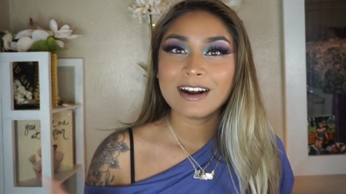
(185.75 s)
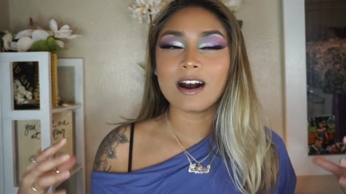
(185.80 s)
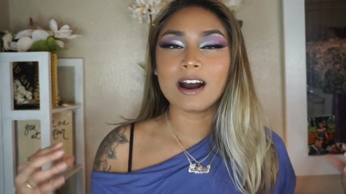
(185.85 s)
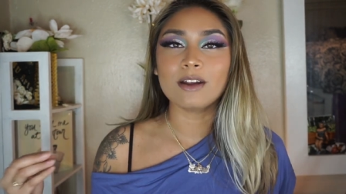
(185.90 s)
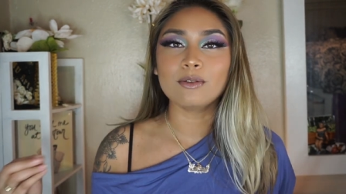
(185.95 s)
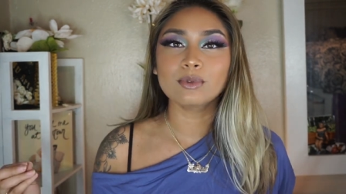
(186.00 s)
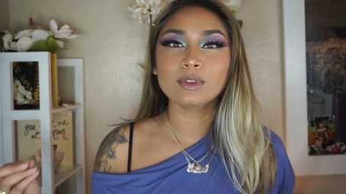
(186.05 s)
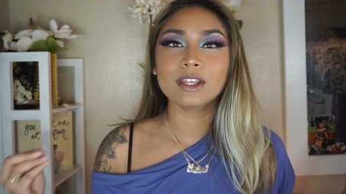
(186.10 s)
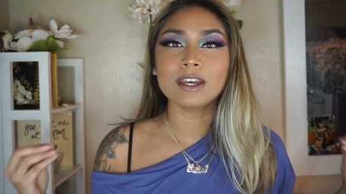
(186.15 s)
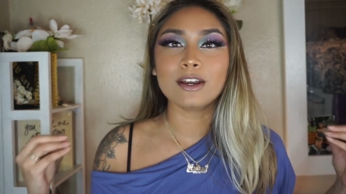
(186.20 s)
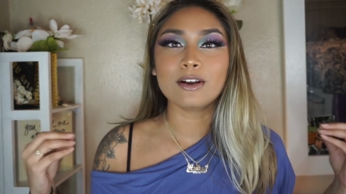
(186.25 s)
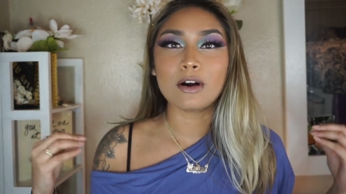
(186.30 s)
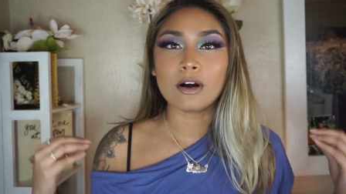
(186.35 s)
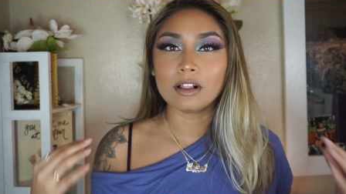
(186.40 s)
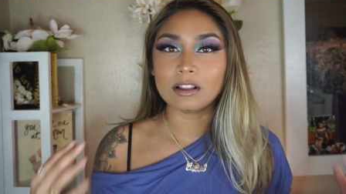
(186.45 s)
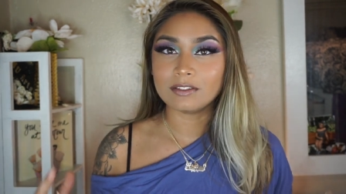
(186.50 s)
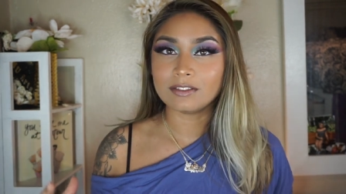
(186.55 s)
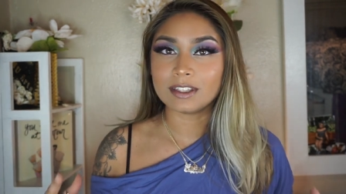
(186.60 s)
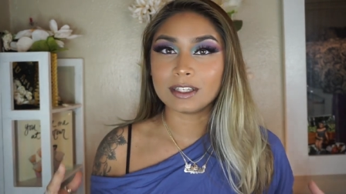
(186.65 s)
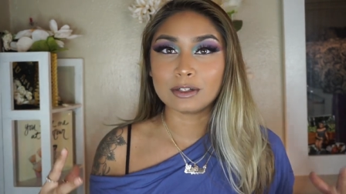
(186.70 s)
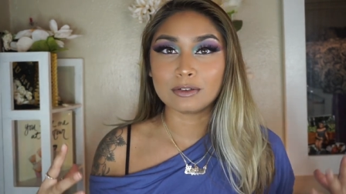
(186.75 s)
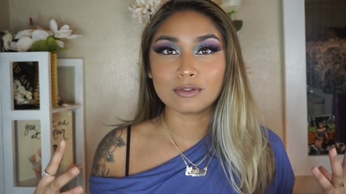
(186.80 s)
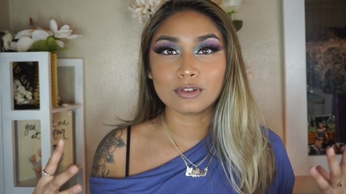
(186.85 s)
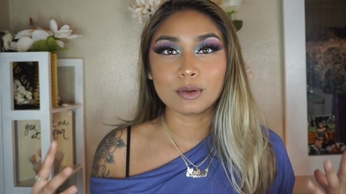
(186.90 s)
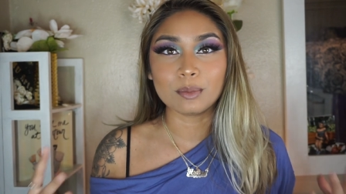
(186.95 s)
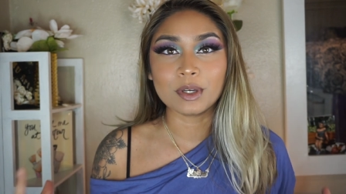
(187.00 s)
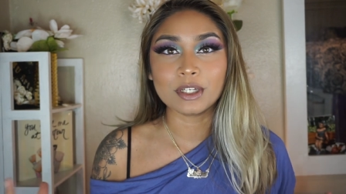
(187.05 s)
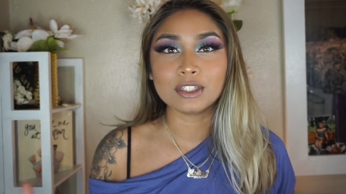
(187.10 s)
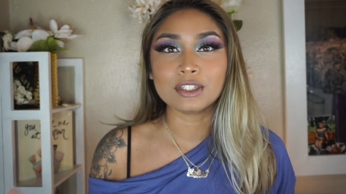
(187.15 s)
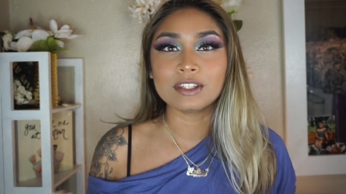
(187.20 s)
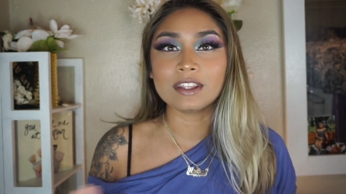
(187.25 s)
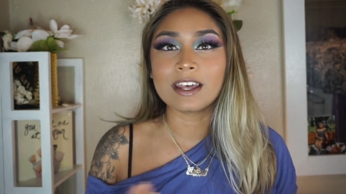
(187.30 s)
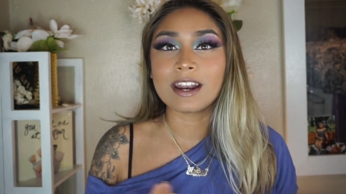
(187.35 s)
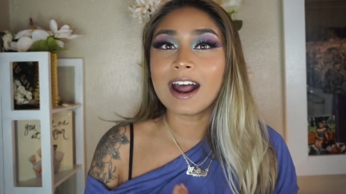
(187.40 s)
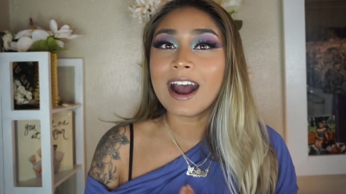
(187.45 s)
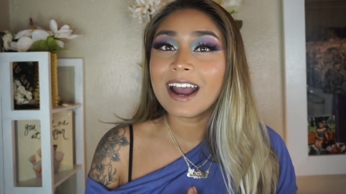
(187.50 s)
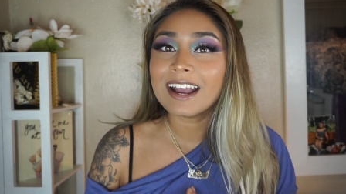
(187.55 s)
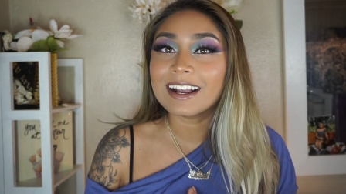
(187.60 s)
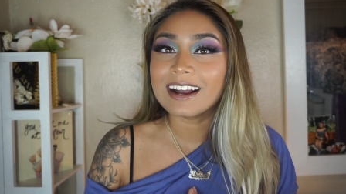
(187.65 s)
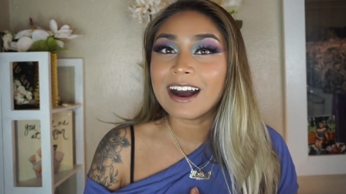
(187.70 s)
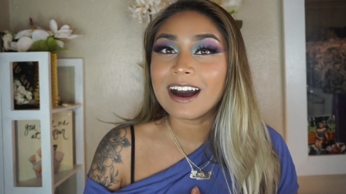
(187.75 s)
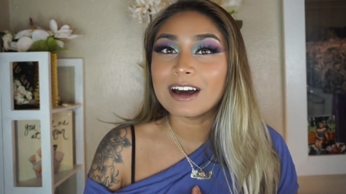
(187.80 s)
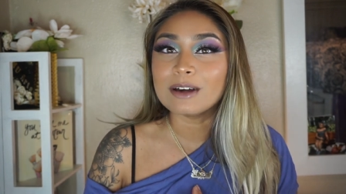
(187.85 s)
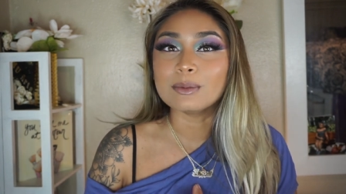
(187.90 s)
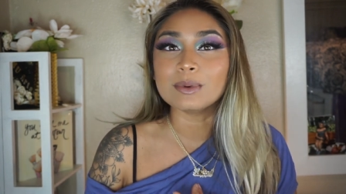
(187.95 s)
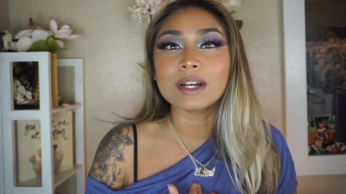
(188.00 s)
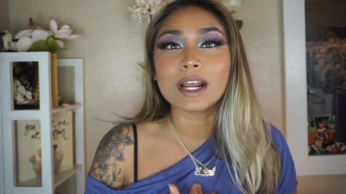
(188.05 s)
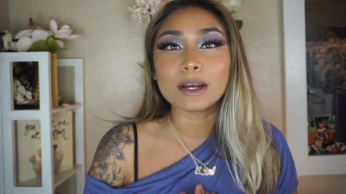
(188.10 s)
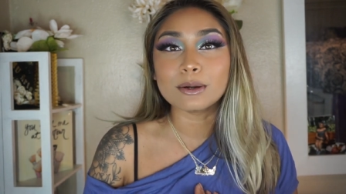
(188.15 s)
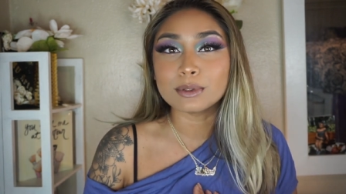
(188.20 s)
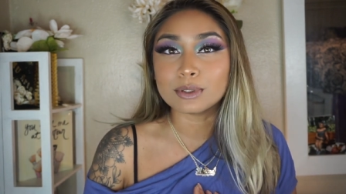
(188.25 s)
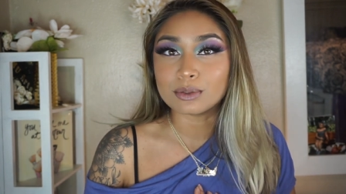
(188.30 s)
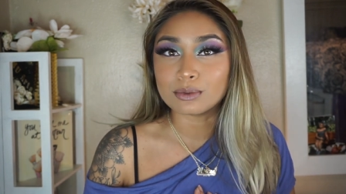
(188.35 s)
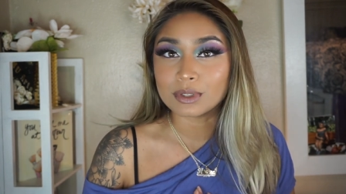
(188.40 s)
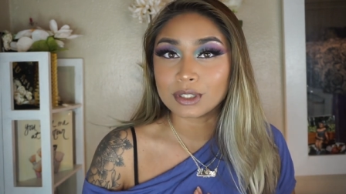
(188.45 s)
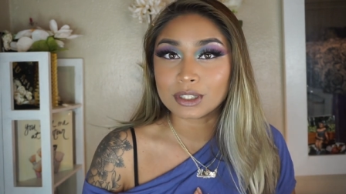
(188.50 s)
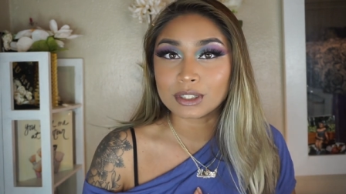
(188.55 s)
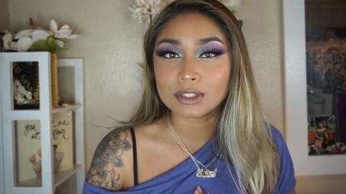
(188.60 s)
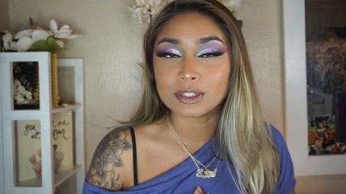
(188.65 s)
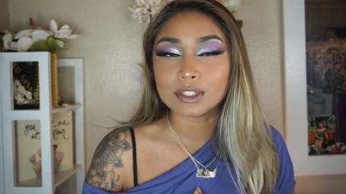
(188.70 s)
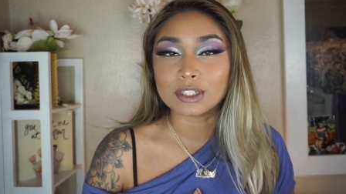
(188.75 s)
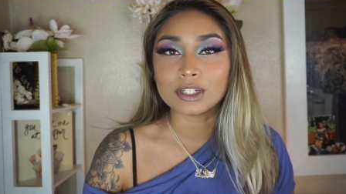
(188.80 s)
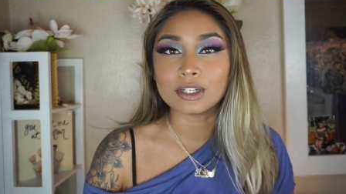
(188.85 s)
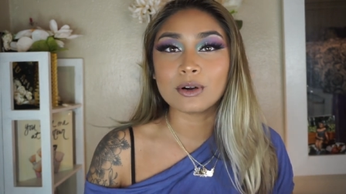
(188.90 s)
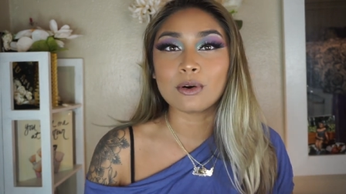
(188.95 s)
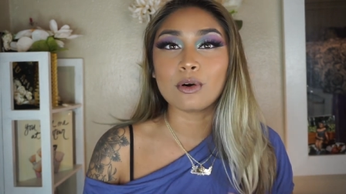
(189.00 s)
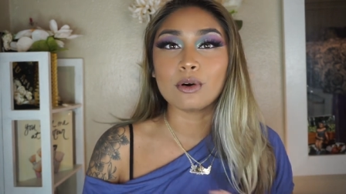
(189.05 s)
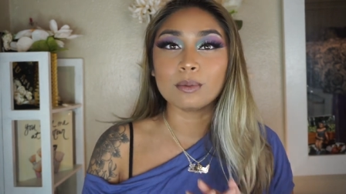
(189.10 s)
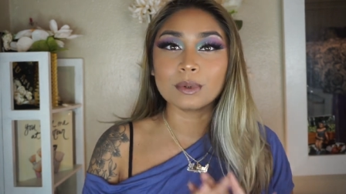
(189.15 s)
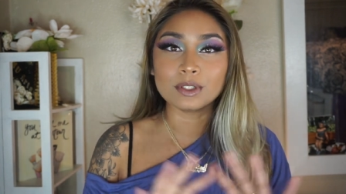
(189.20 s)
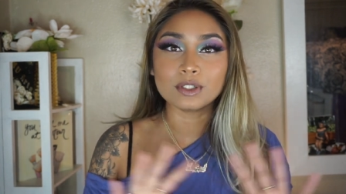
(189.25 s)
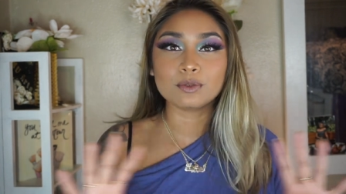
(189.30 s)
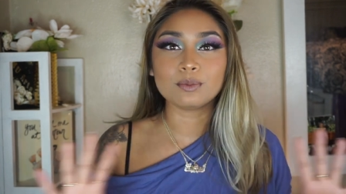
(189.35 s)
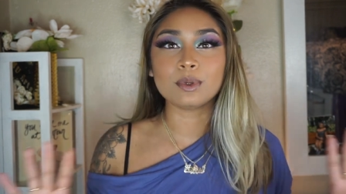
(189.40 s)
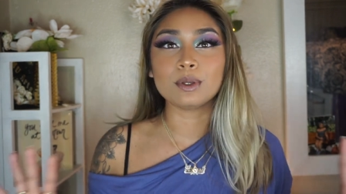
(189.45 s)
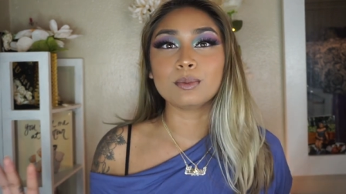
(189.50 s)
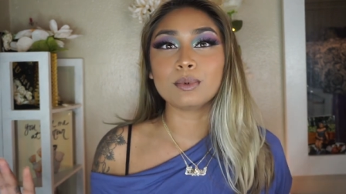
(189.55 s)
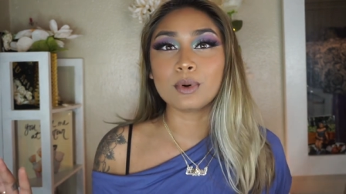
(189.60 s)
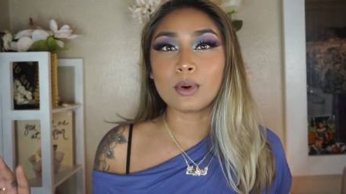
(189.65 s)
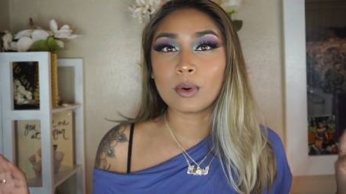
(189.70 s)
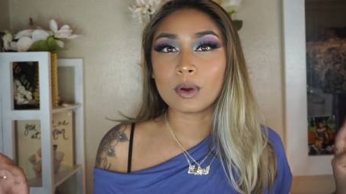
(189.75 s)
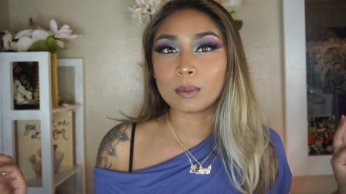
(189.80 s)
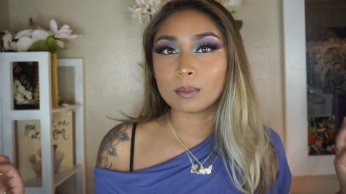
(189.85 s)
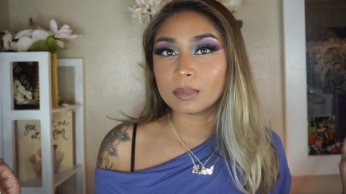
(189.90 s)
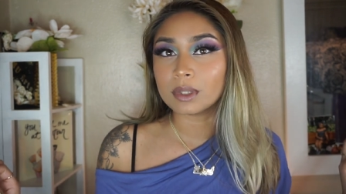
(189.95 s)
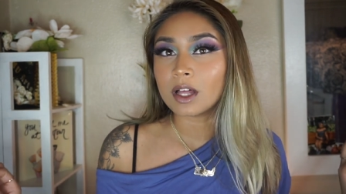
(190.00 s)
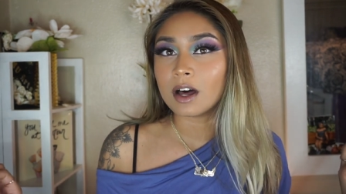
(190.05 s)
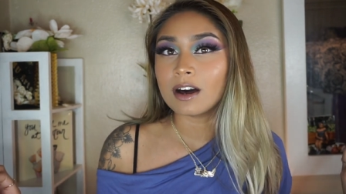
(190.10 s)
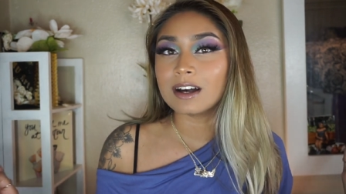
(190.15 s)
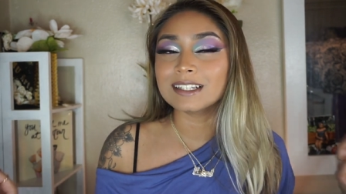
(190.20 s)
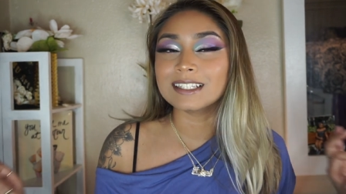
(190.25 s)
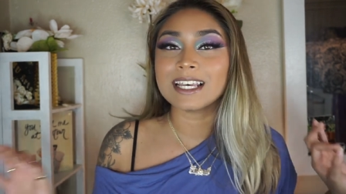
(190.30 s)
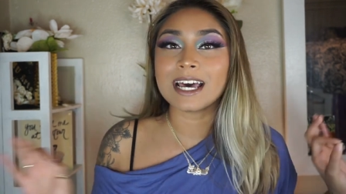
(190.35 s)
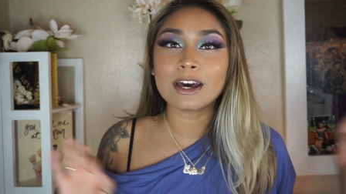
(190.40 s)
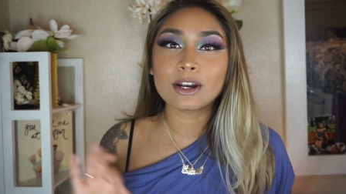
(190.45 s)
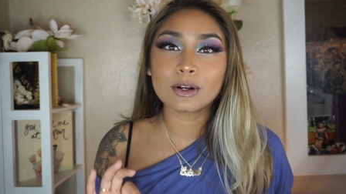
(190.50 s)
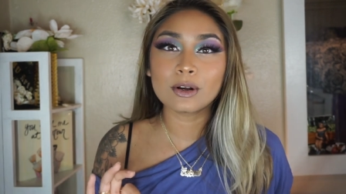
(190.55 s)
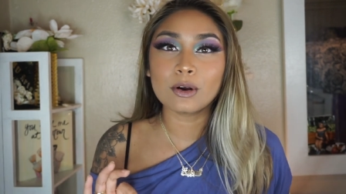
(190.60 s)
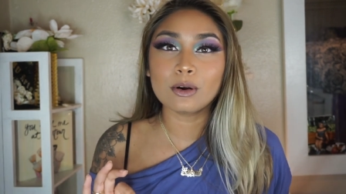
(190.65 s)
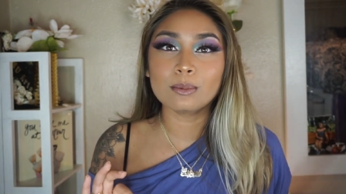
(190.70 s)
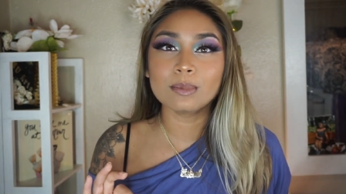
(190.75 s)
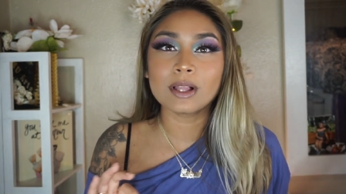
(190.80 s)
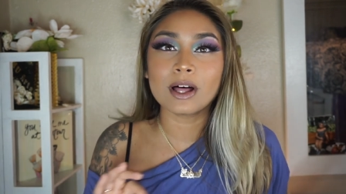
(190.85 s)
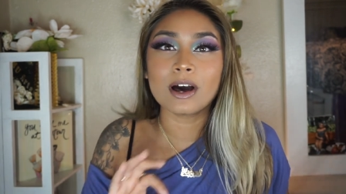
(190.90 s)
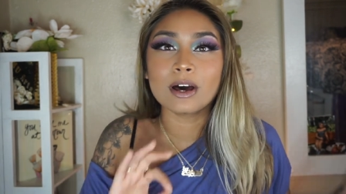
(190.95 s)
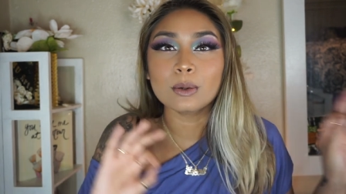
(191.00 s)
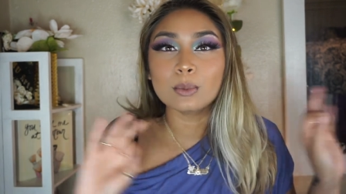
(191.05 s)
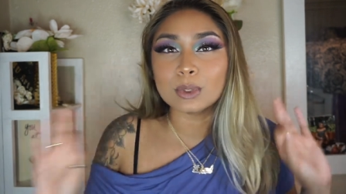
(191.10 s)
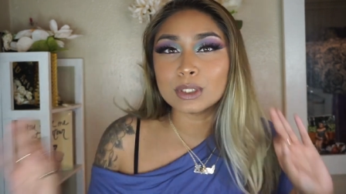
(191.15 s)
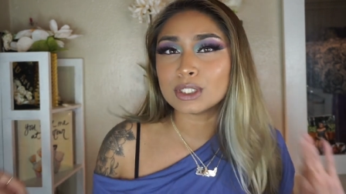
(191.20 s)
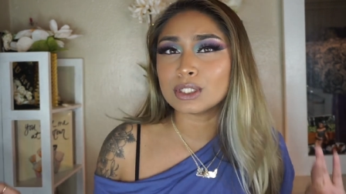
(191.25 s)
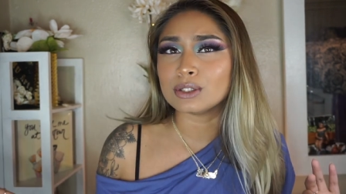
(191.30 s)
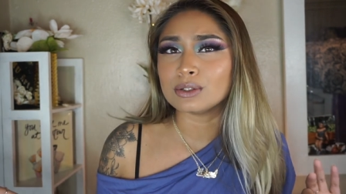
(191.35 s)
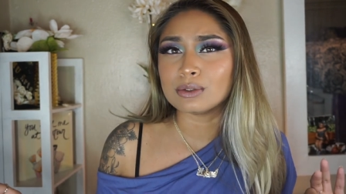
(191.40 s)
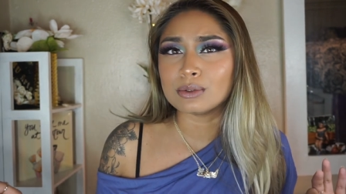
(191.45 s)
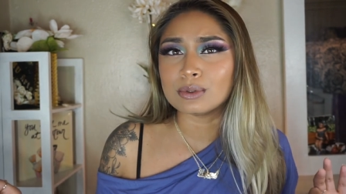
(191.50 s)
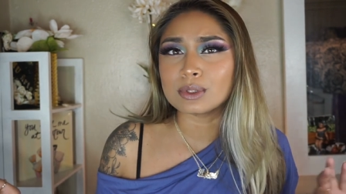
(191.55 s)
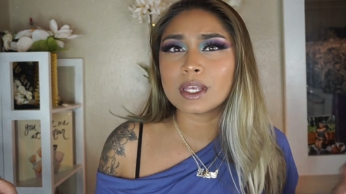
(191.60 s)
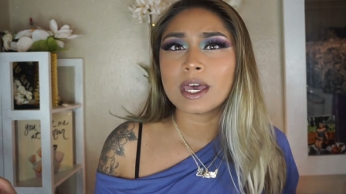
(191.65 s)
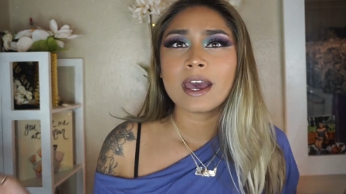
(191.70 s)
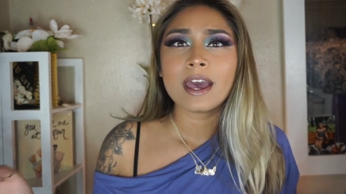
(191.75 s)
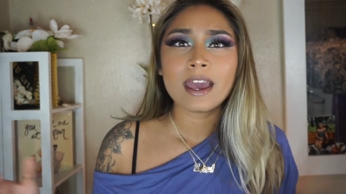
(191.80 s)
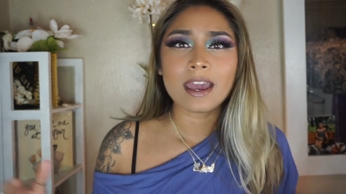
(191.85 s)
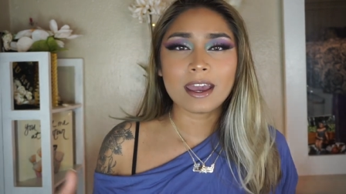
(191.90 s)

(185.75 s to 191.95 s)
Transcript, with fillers: I'm relaying all of the information that I got when I was researching a whole bunch of people going blonde, how to go blonde, what to use,